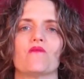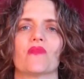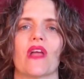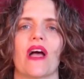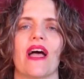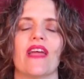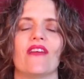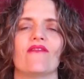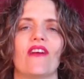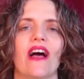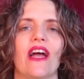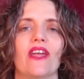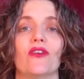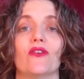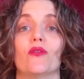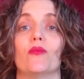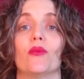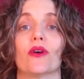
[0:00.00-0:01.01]
I invite
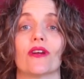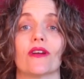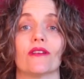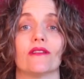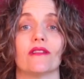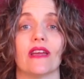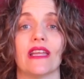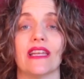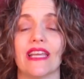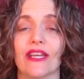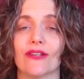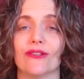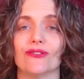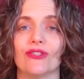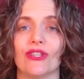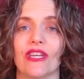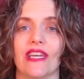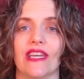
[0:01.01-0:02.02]
you to book an
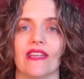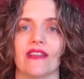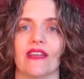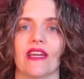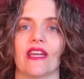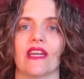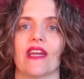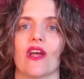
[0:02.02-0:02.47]
energy healing